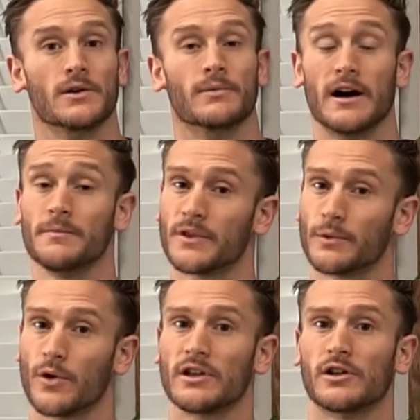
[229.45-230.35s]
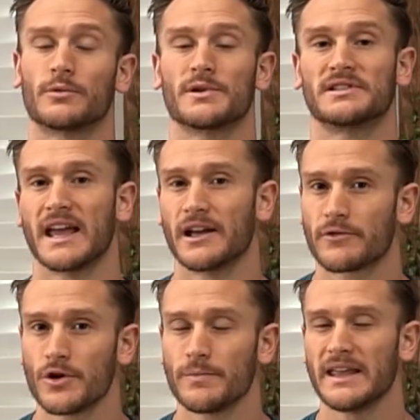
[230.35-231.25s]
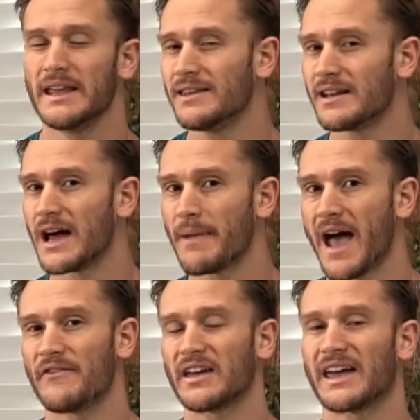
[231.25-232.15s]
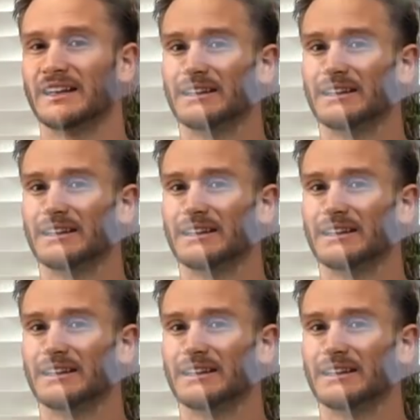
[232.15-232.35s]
Well, the rhodiola rosea group ended up having an